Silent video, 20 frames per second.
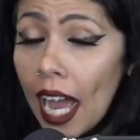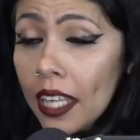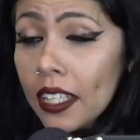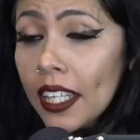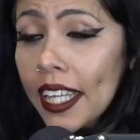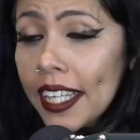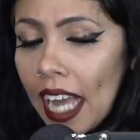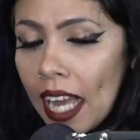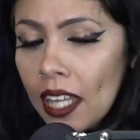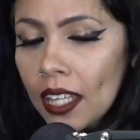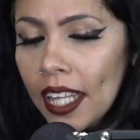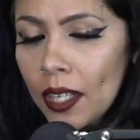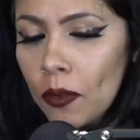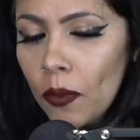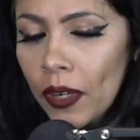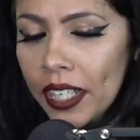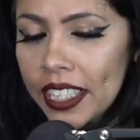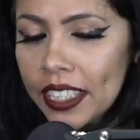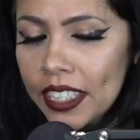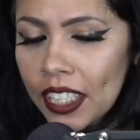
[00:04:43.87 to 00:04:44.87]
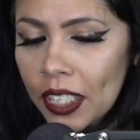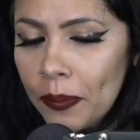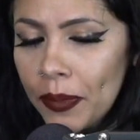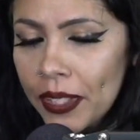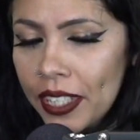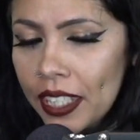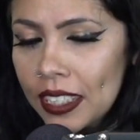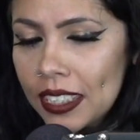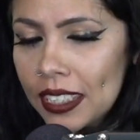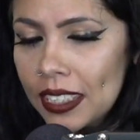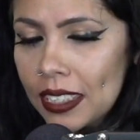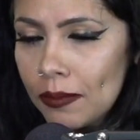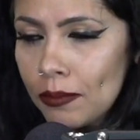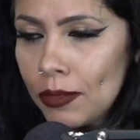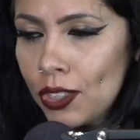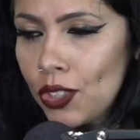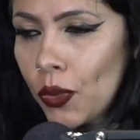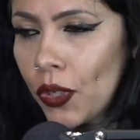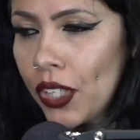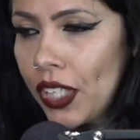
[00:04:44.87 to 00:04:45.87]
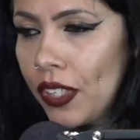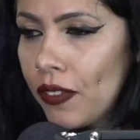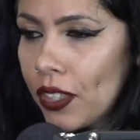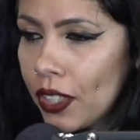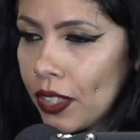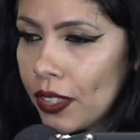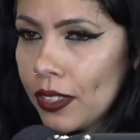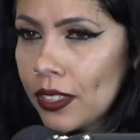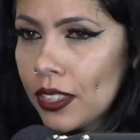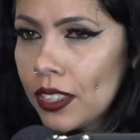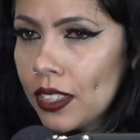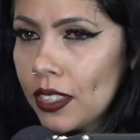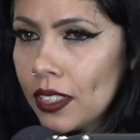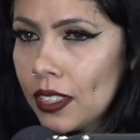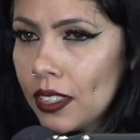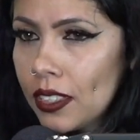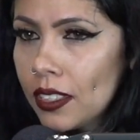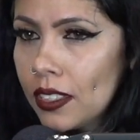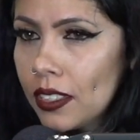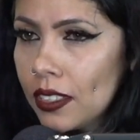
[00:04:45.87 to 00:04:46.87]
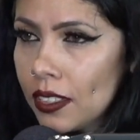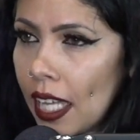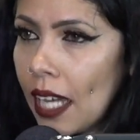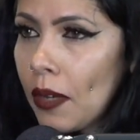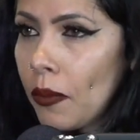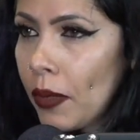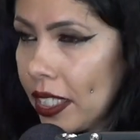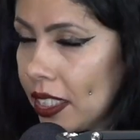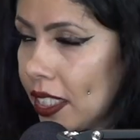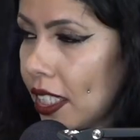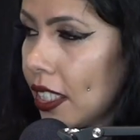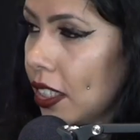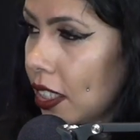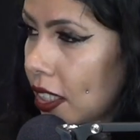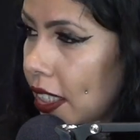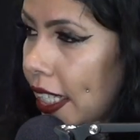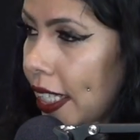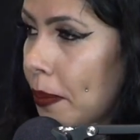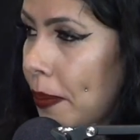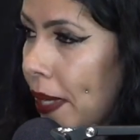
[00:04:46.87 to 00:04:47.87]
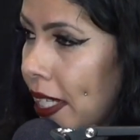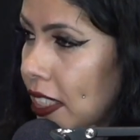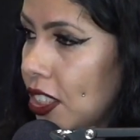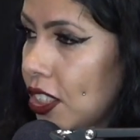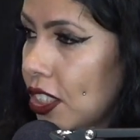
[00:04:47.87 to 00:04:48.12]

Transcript: I like working there because majority of the girls that work there look like Apache